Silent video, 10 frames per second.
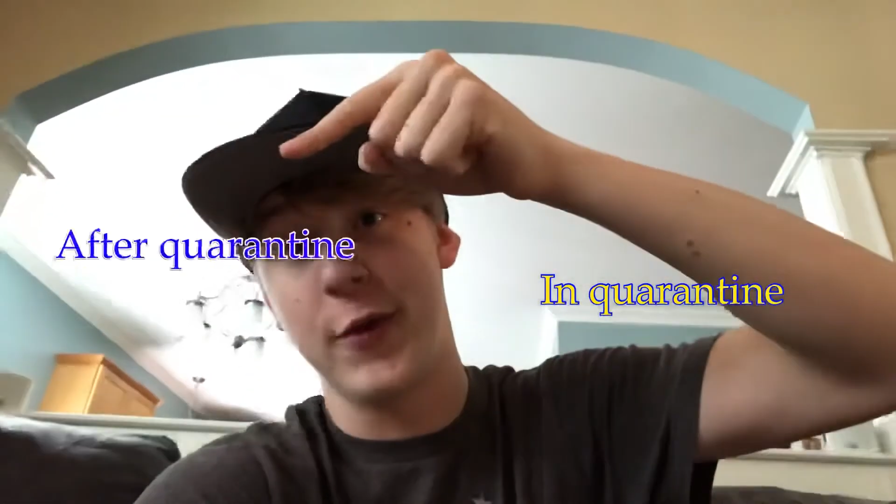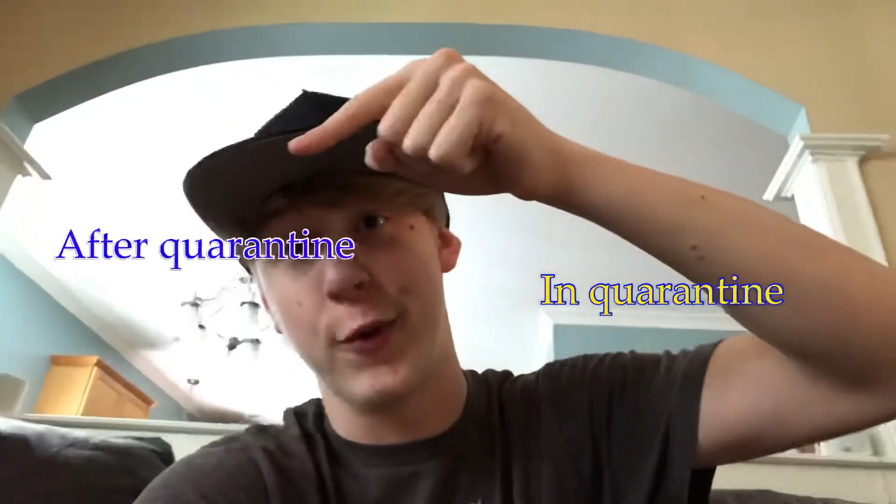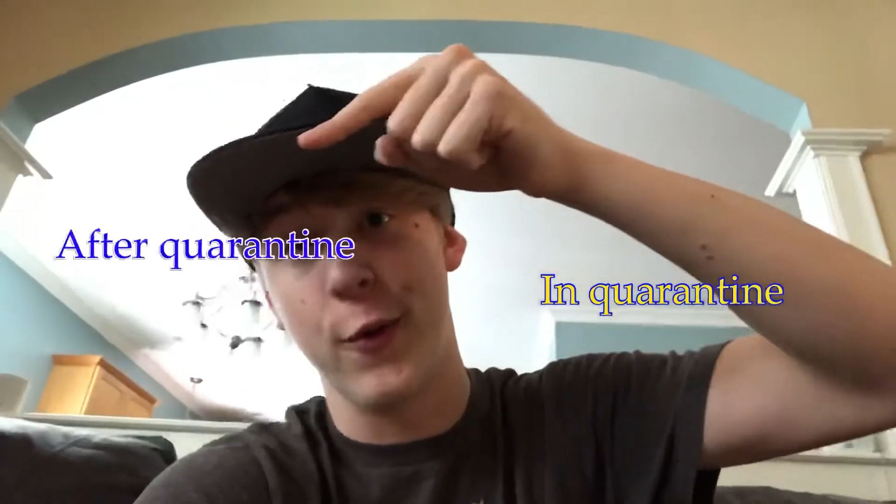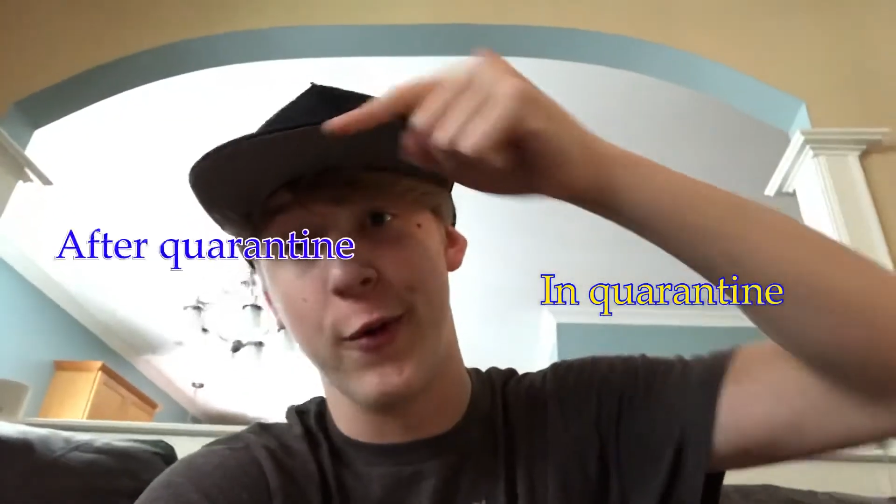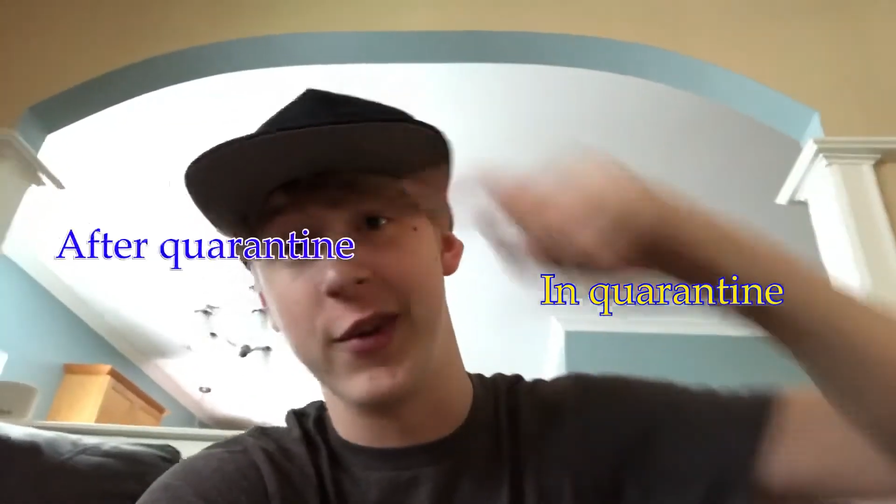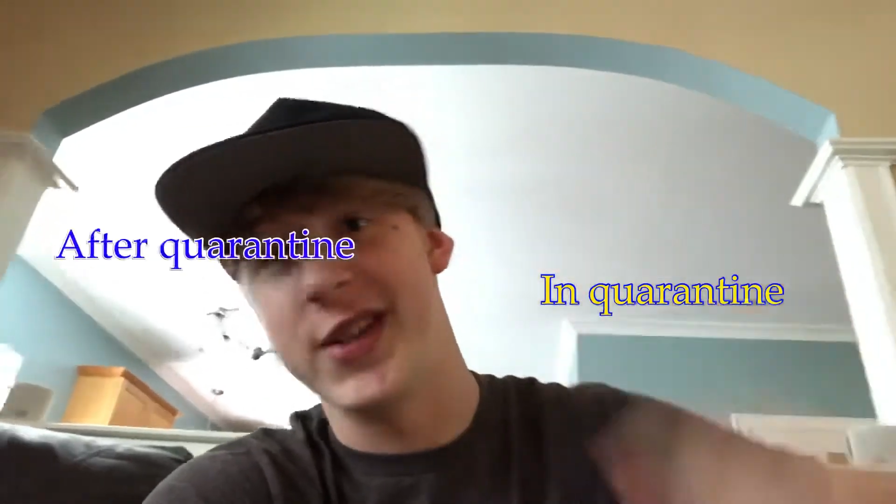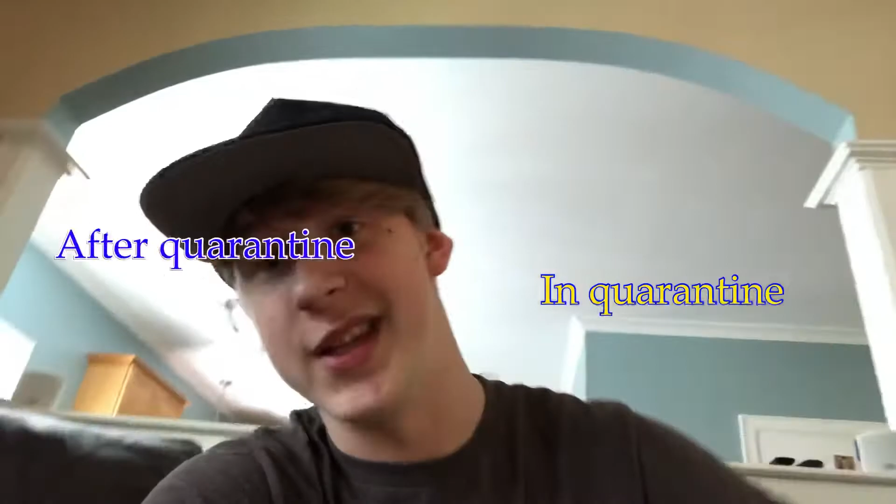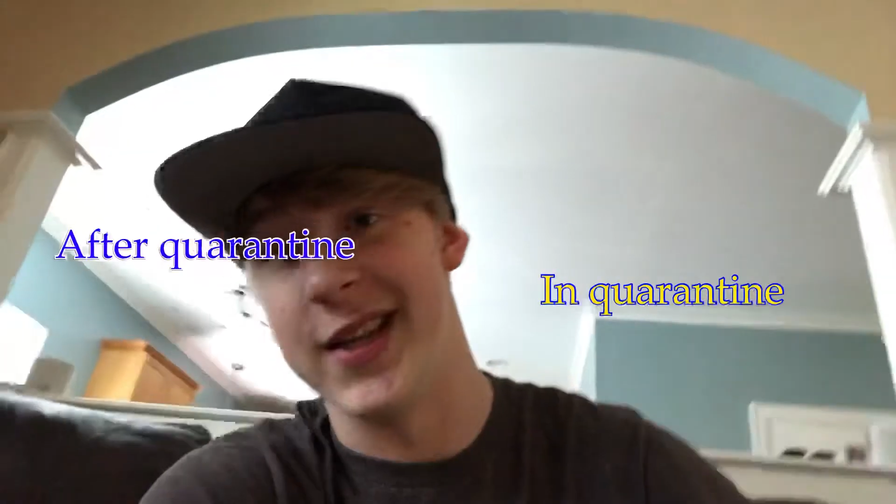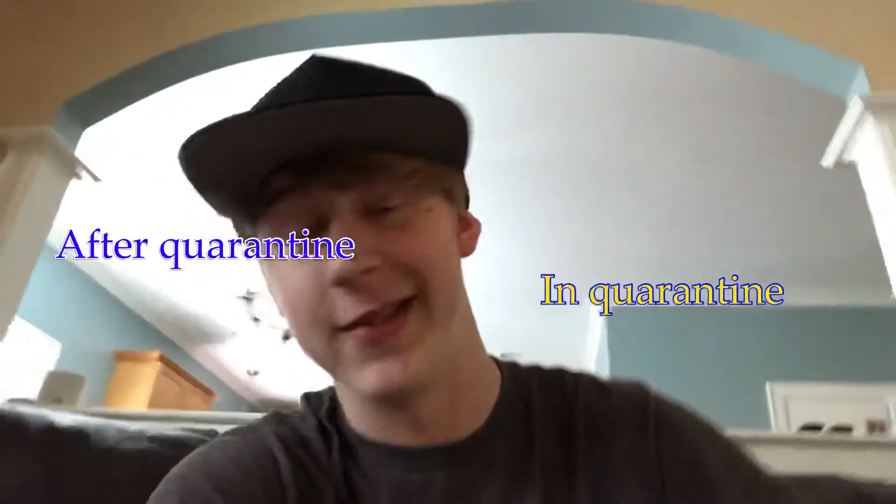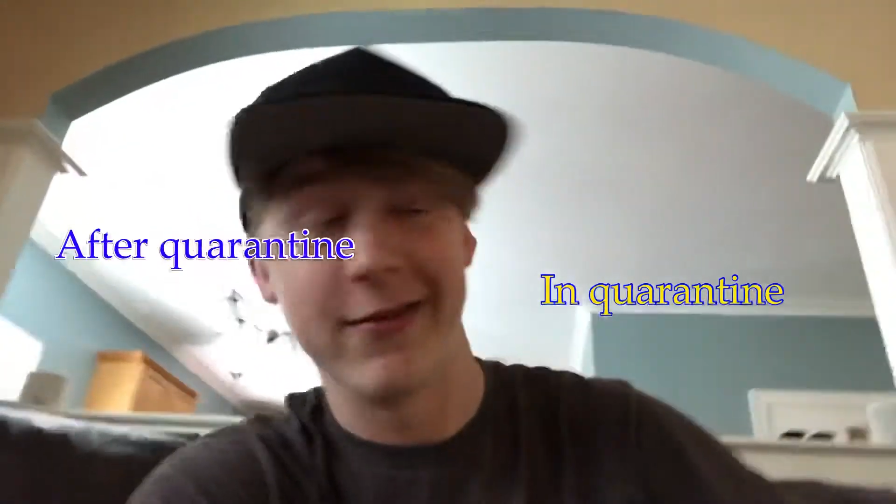
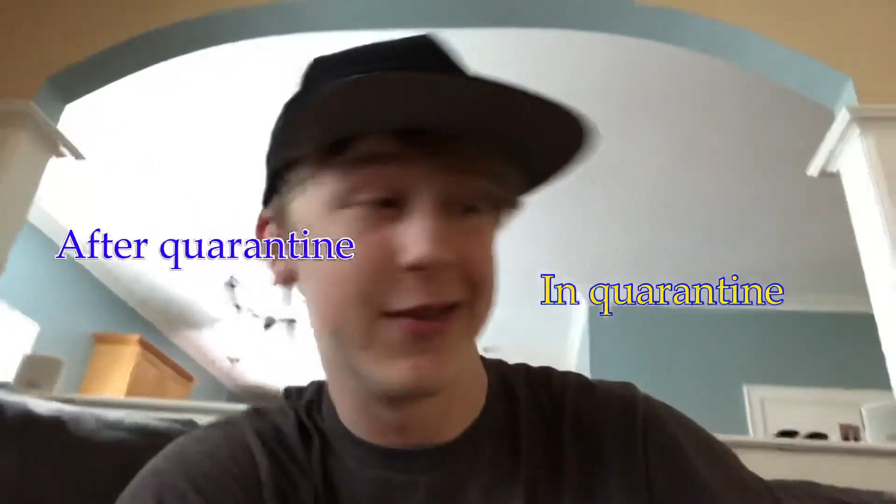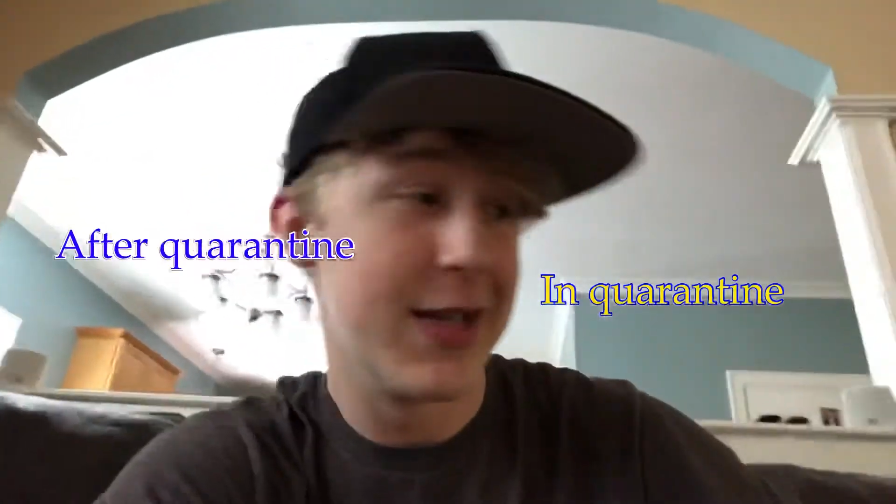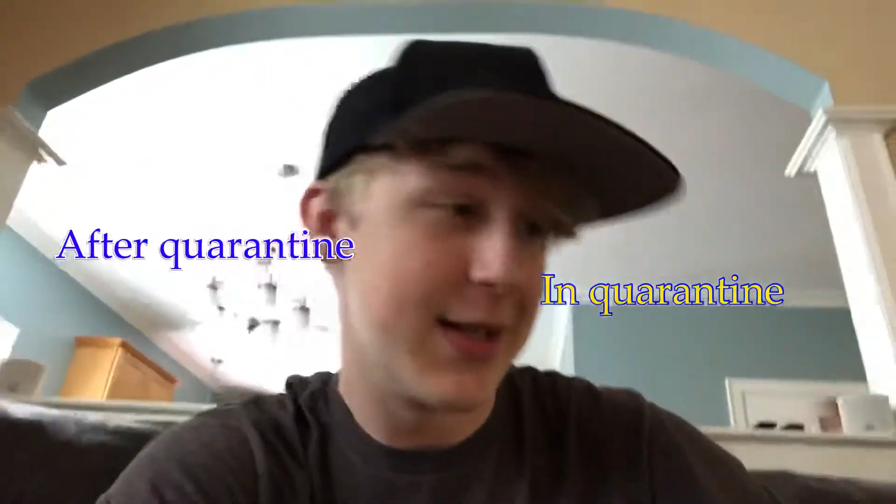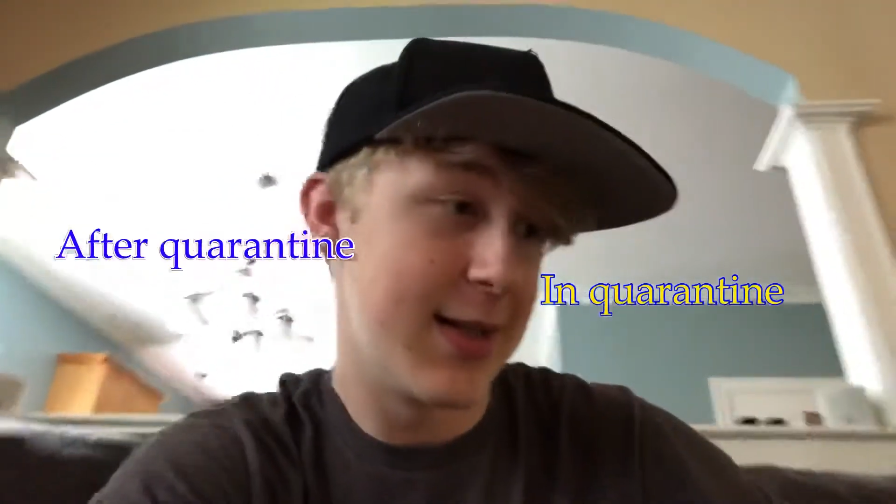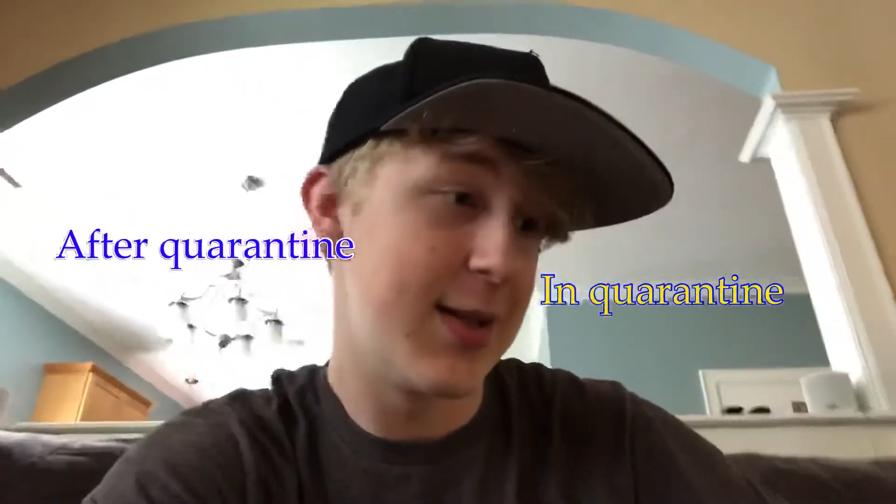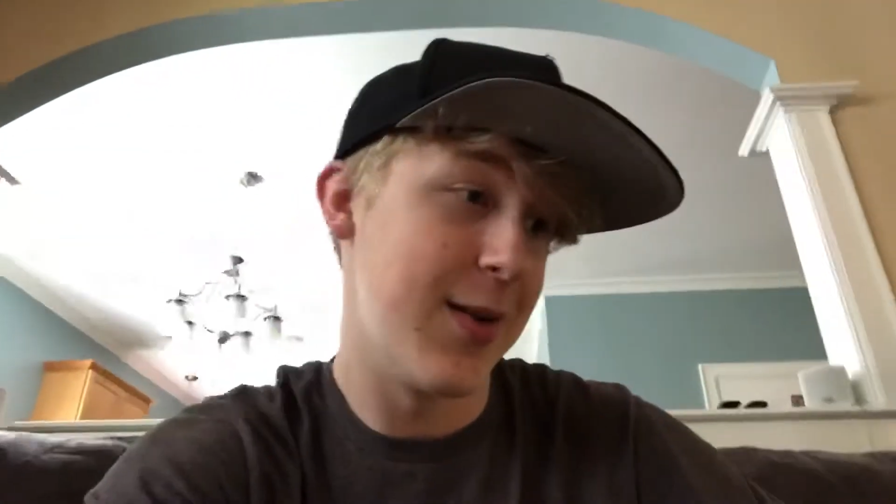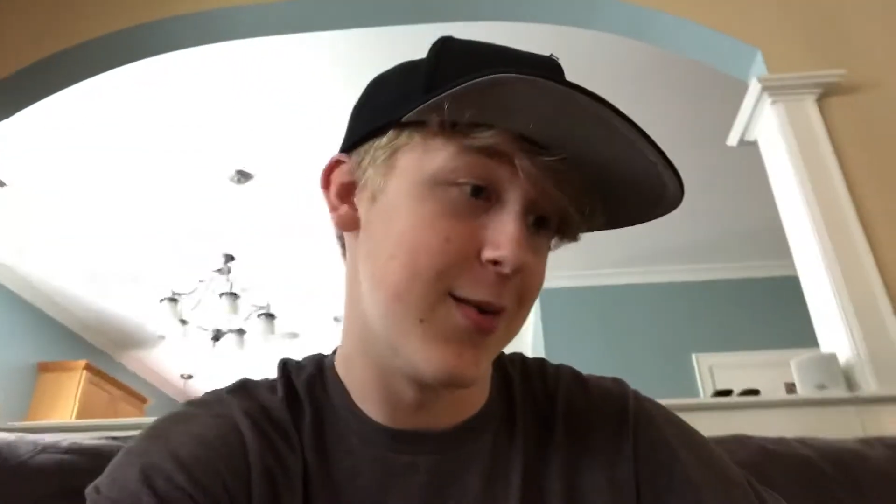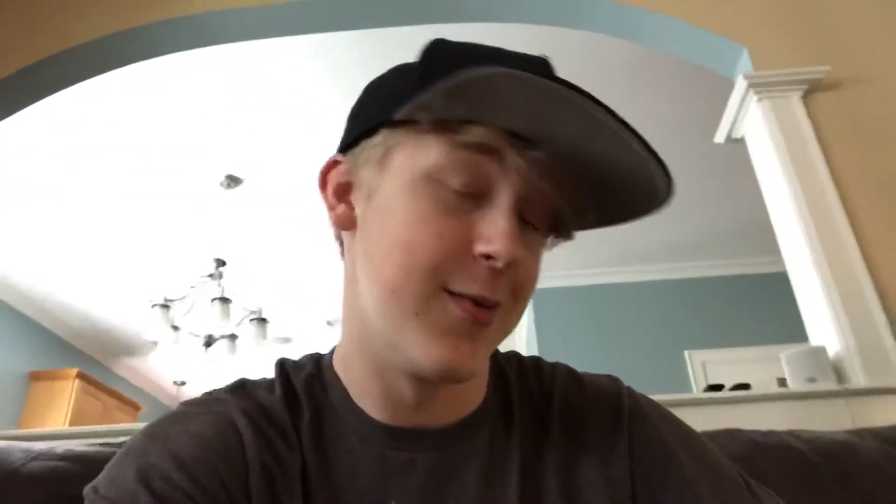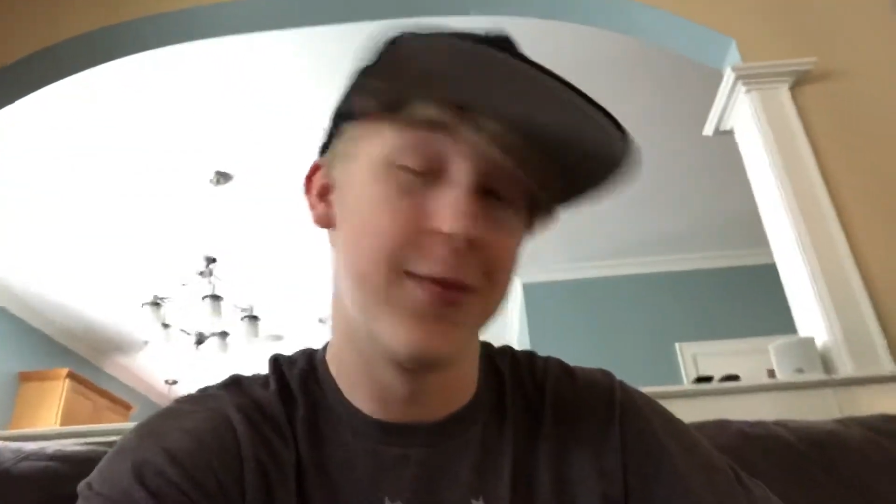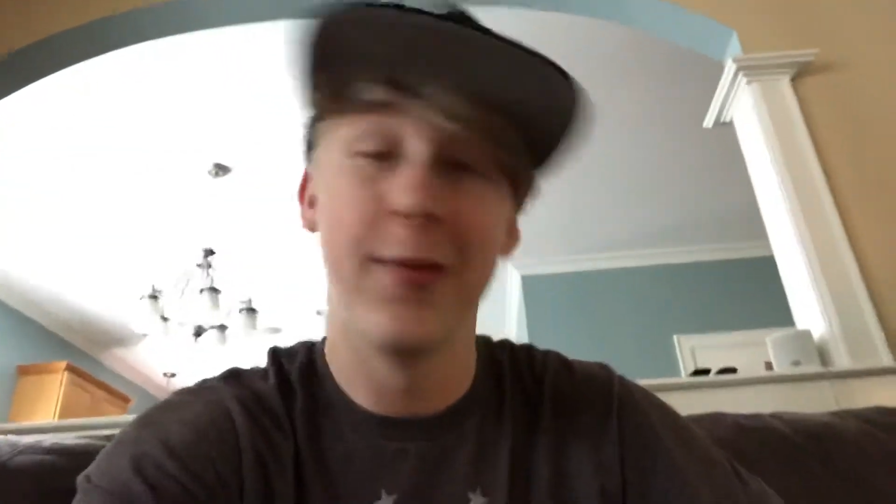quarantine. So